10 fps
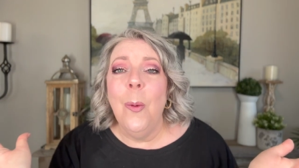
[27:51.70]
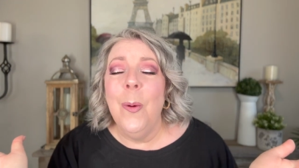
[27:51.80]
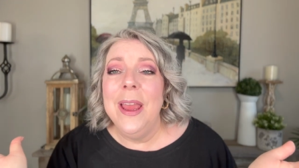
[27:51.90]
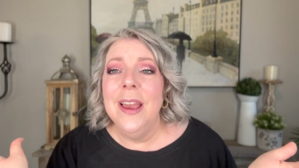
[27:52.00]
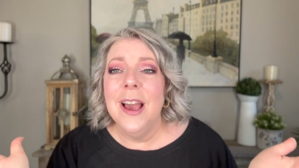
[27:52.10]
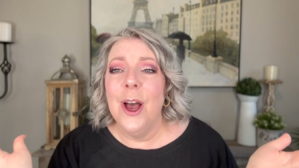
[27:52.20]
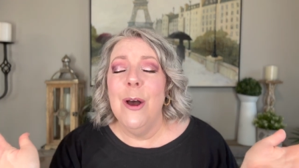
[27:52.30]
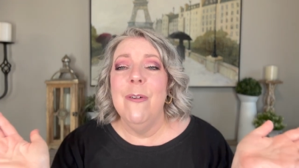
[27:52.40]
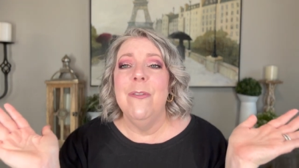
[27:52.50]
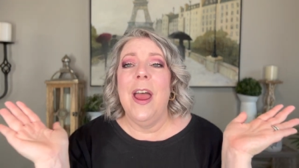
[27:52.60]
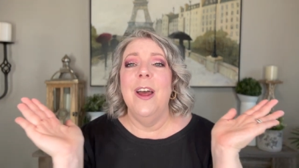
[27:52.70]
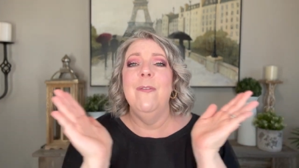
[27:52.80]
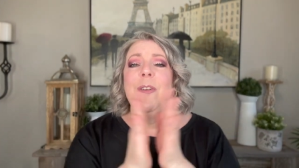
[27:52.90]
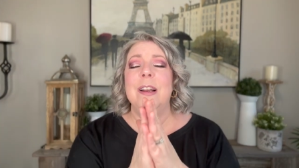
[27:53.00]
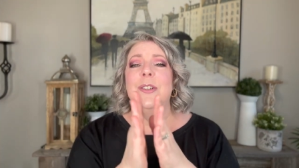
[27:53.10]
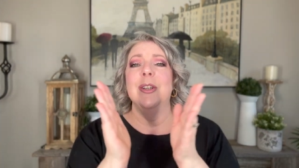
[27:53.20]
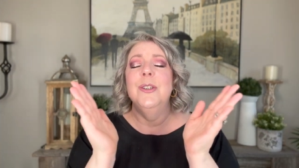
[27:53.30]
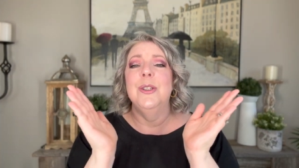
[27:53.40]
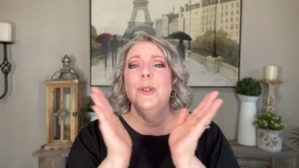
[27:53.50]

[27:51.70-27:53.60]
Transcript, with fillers: week of adventures,